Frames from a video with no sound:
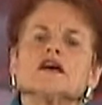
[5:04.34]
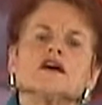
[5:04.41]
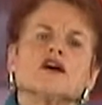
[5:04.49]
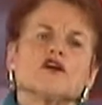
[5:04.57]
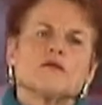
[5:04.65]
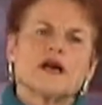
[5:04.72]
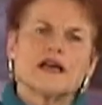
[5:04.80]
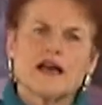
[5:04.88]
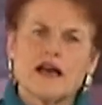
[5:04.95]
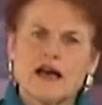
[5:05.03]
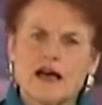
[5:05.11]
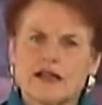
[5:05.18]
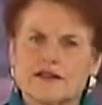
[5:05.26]
Oh my
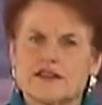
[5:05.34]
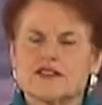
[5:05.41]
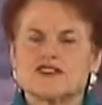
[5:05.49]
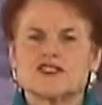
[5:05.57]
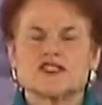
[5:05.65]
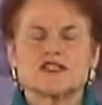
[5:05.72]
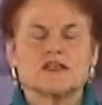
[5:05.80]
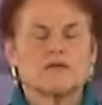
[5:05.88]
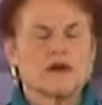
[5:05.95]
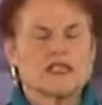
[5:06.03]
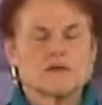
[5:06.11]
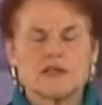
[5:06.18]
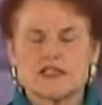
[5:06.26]
God, there's just it
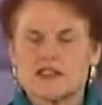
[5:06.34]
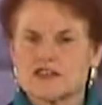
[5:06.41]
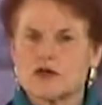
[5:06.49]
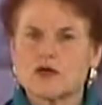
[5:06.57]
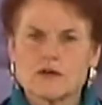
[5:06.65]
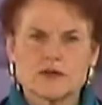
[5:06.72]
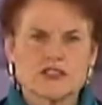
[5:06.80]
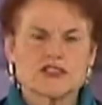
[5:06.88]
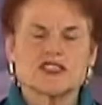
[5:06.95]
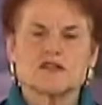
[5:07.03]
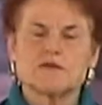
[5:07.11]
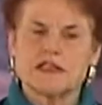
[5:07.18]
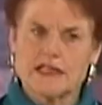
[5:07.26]
must be just horrible to
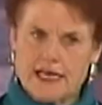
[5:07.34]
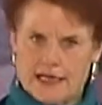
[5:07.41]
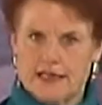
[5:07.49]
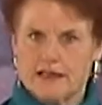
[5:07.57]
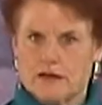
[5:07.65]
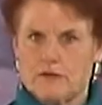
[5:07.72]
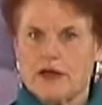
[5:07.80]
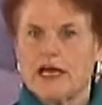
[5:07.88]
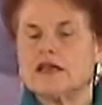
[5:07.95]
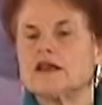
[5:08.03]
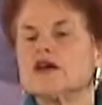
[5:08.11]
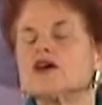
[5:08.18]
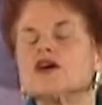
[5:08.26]
just be laying in the
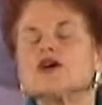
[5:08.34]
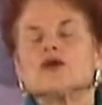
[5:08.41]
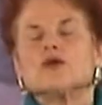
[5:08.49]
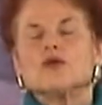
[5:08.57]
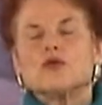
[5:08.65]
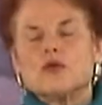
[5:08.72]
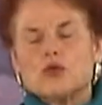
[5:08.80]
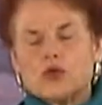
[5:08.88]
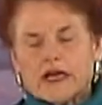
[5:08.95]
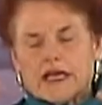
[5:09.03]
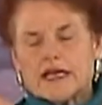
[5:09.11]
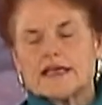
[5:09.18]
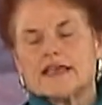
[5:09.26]
bed.
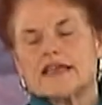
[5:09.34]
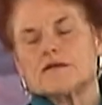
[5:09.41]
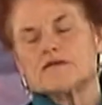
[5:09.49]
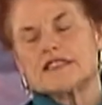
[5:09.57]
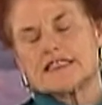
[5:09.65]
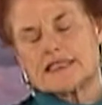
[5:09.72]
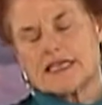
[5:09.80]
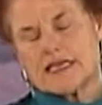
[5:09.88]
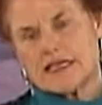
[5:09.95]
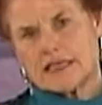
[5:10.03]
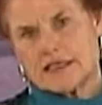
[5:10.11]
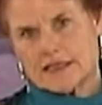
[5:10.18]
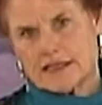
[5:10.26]
We keep
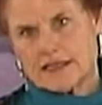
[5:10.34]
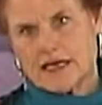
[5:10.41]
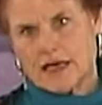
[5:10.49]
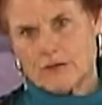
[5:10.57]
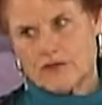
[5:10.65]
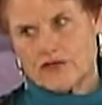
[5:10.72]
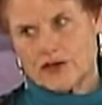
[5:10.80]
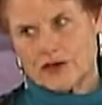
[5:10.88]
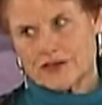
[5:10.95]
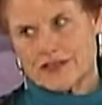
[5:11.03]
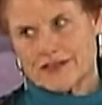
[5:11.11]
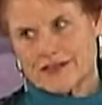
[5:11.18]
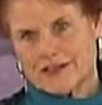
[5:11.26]
seeing
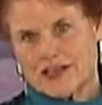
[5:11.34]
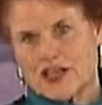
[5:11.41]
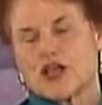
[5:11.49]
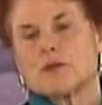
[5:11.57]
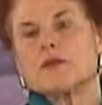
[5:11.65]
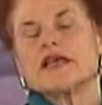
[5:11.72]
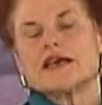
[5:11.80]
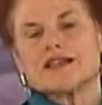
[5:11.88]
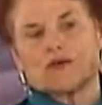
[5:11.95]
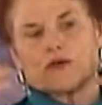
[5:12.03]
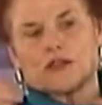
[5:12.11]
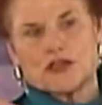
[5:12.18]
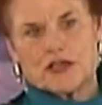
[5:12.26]
discomfort because
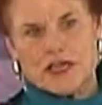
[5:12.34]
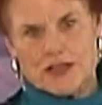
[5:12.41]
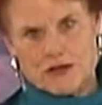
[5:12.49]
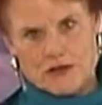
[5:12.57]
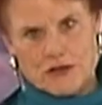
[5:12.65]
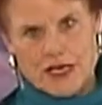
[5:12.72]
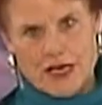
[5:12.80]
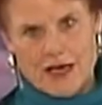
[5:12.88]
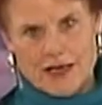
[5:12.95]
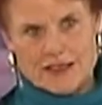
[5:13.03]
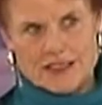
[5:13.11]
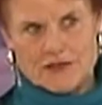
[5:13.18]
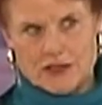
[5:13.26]
we're looking through the
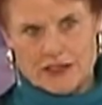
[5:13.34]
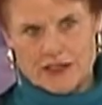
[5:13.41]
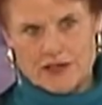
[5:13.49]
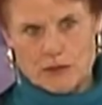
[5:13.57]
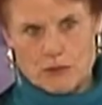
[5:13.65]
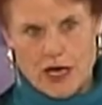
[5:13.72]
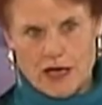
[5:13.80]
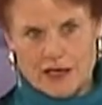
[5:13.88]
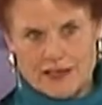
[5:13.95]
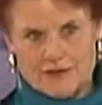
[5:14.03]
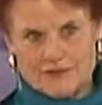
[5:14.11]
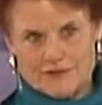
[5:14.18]
eyes of a living body.